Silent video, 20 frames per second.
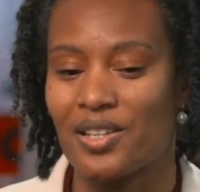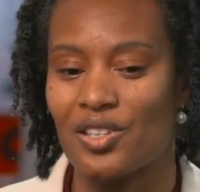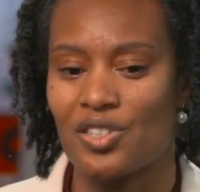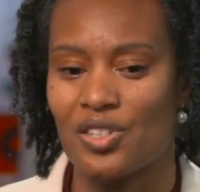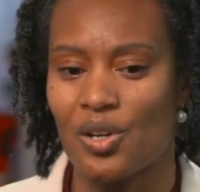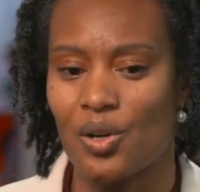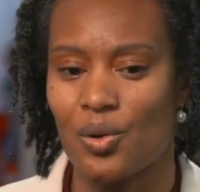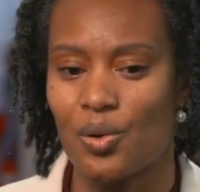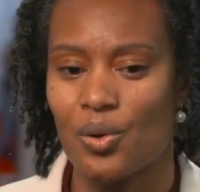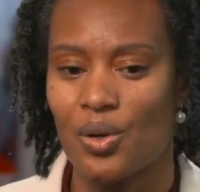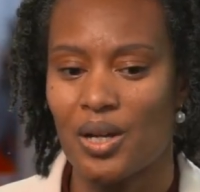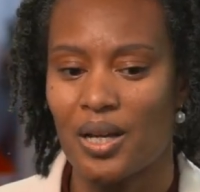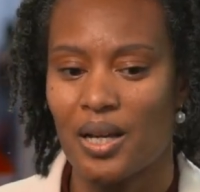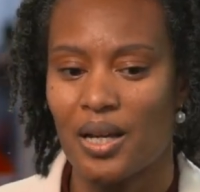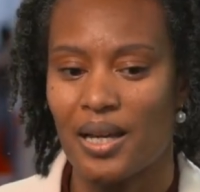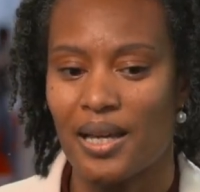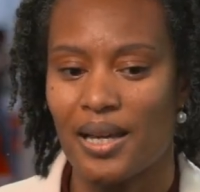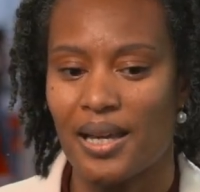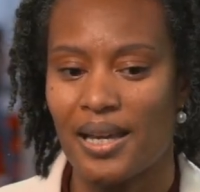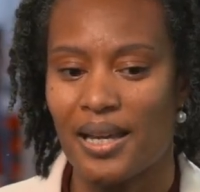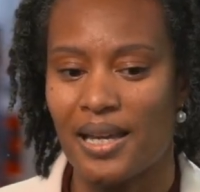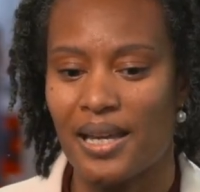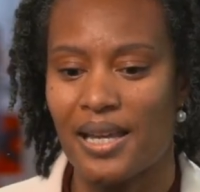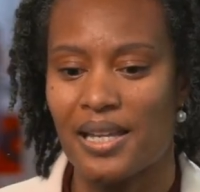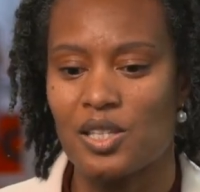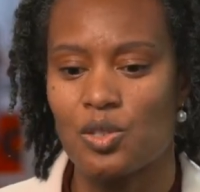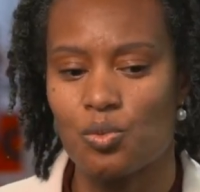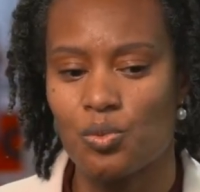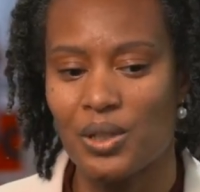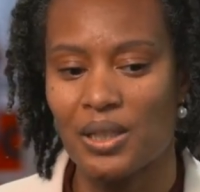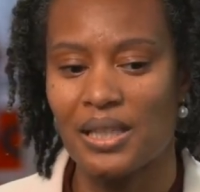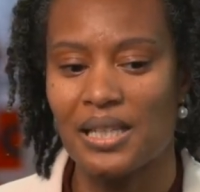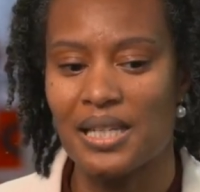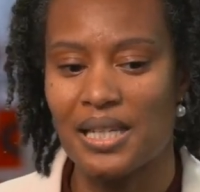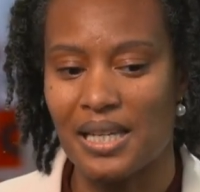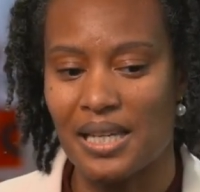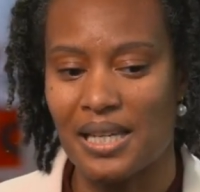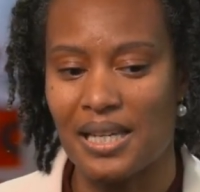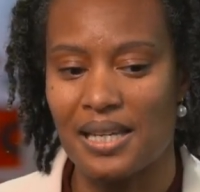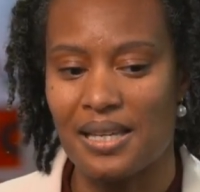And so it's really
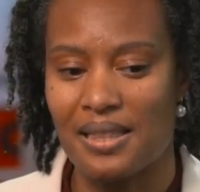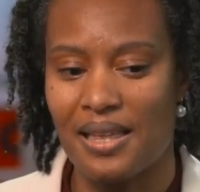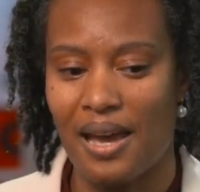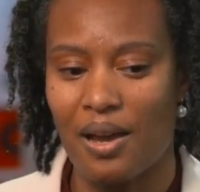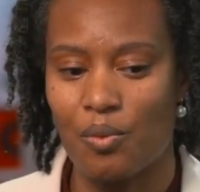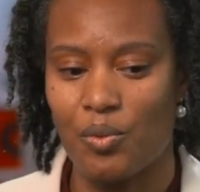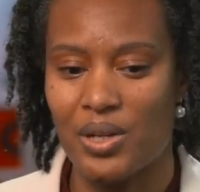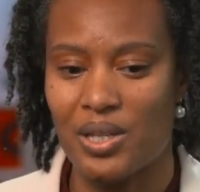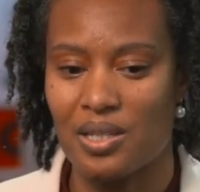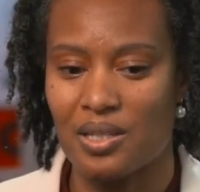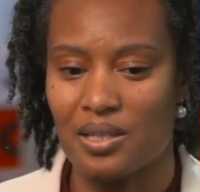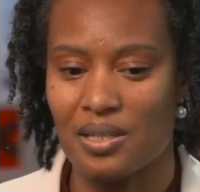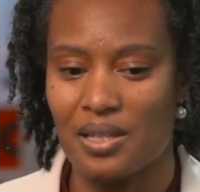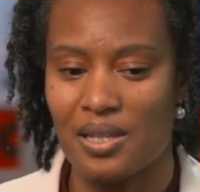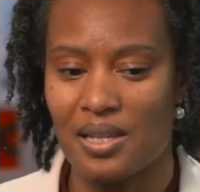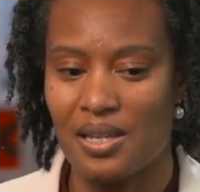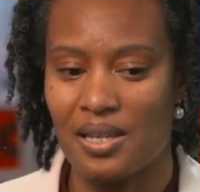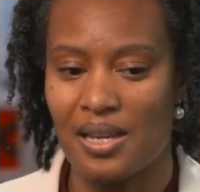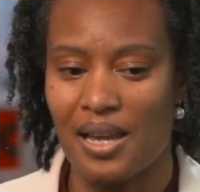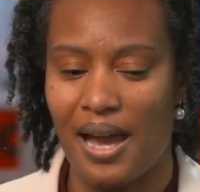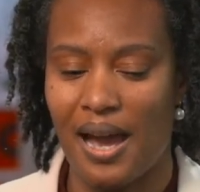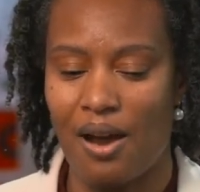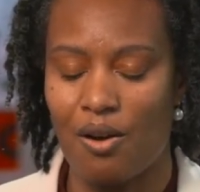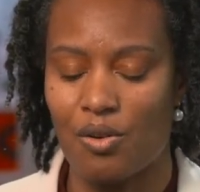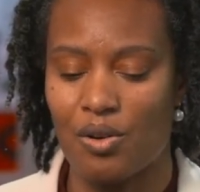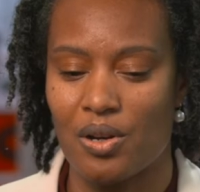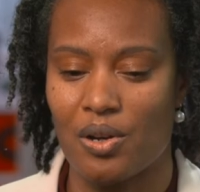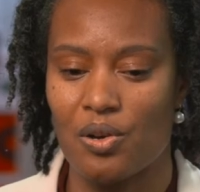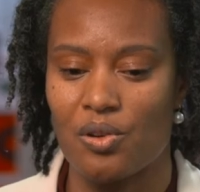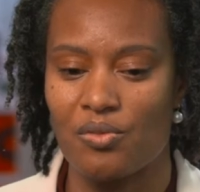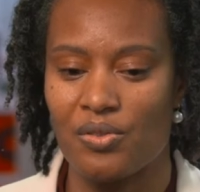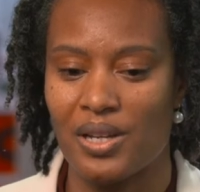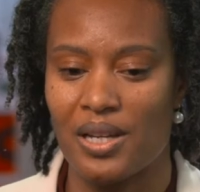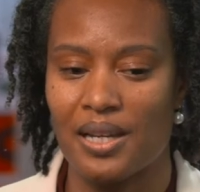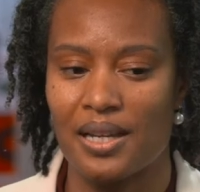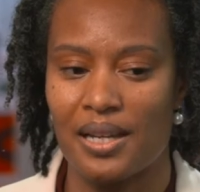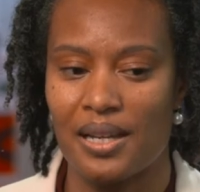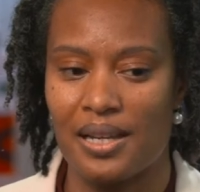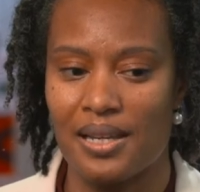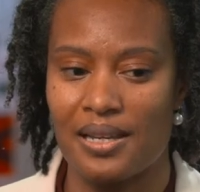key that we see how
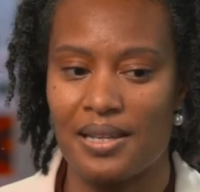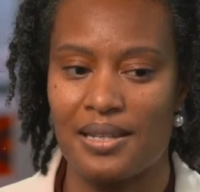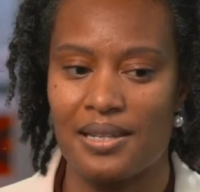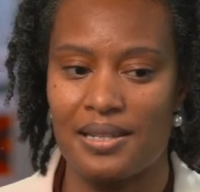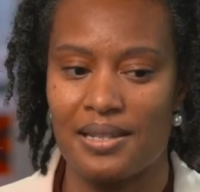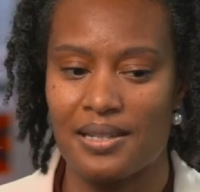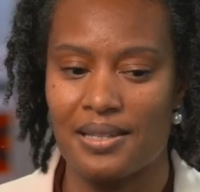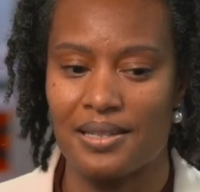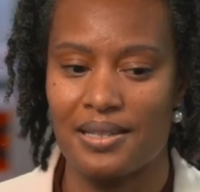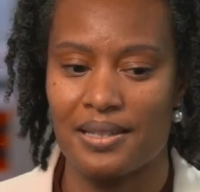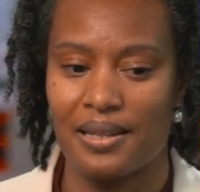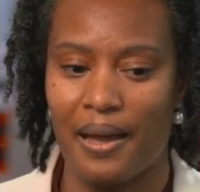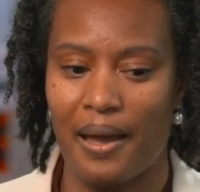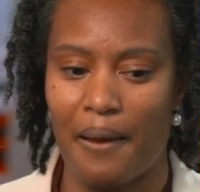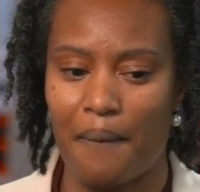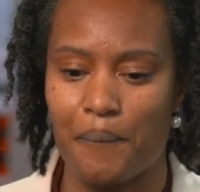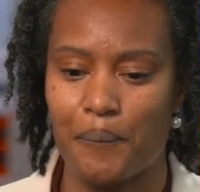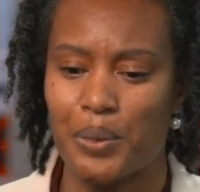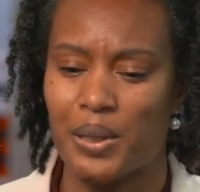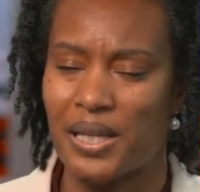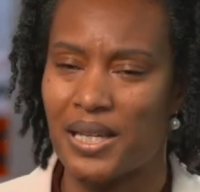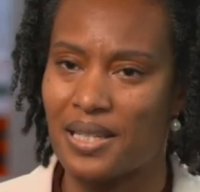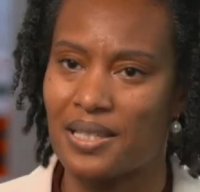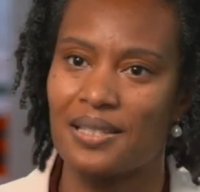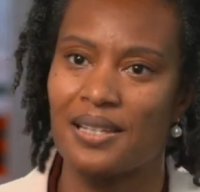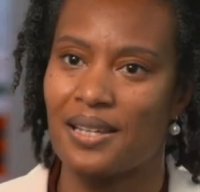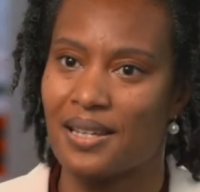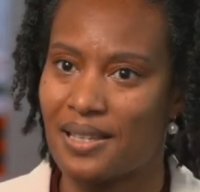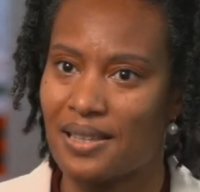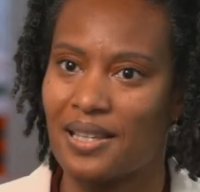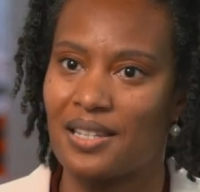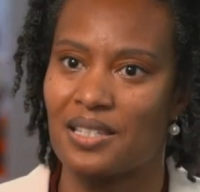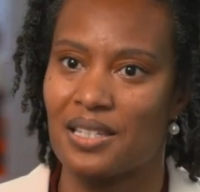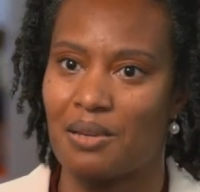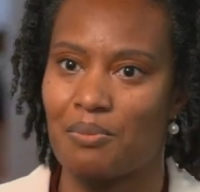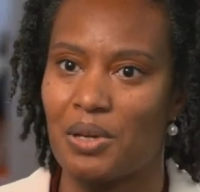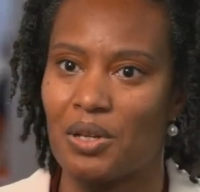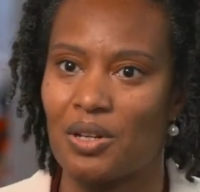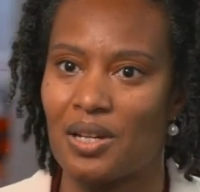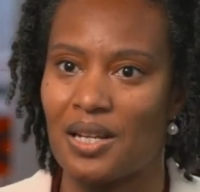COVID is uh, placing these
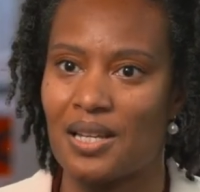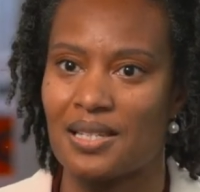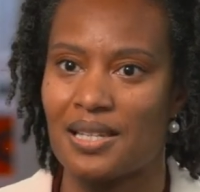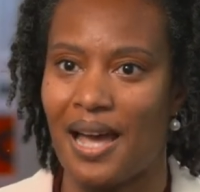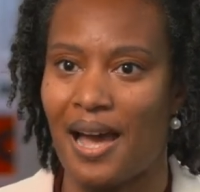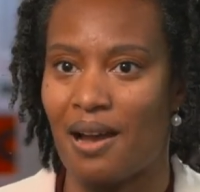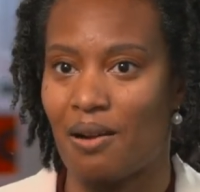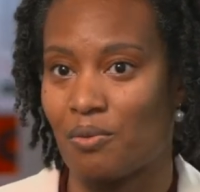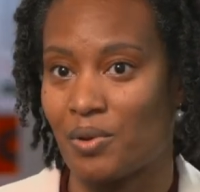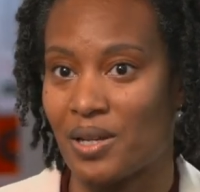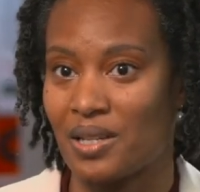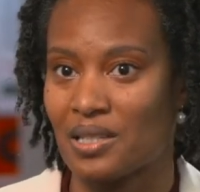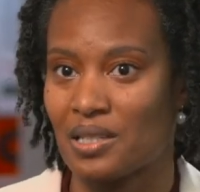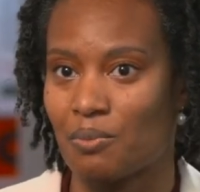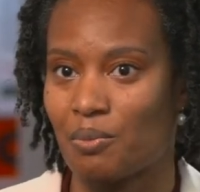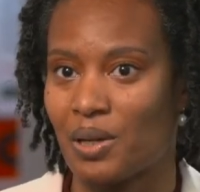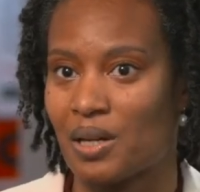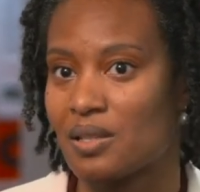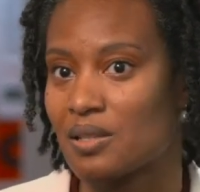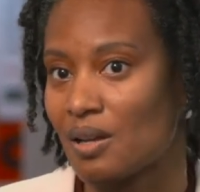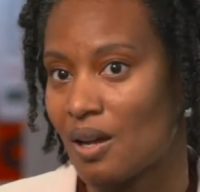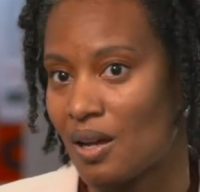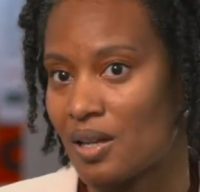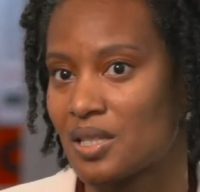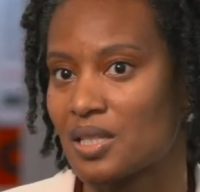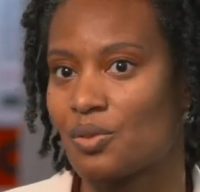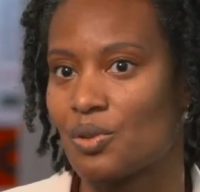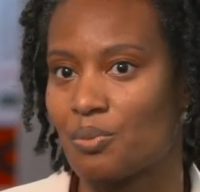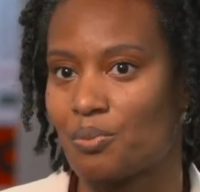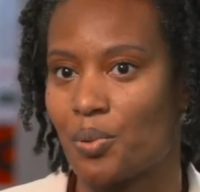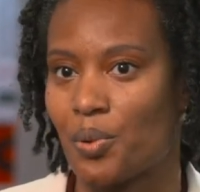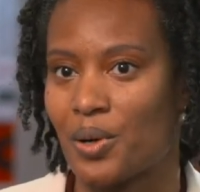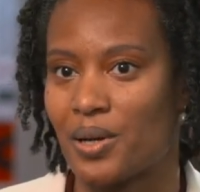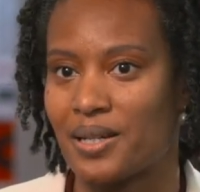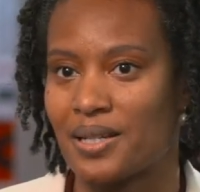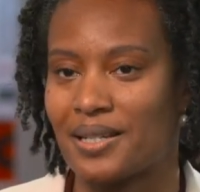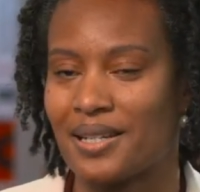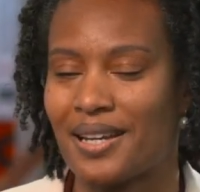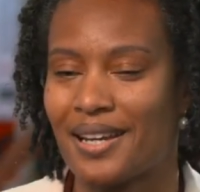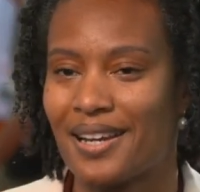communities at risk, but it's also
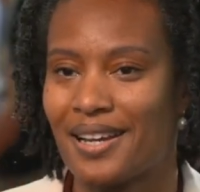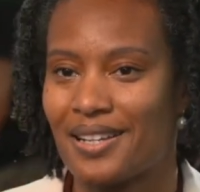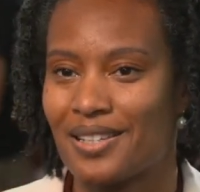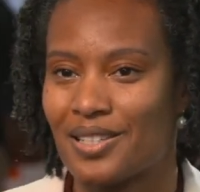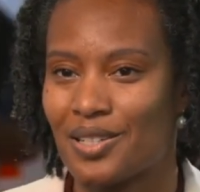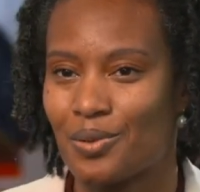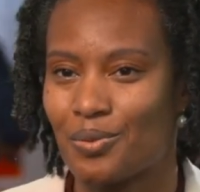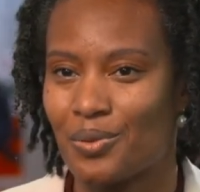important to